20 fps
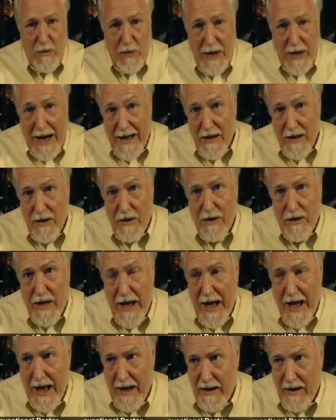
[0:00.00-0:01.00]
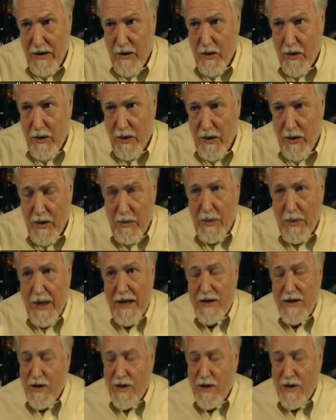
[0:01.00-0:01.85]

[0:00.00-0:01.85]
look at your page here,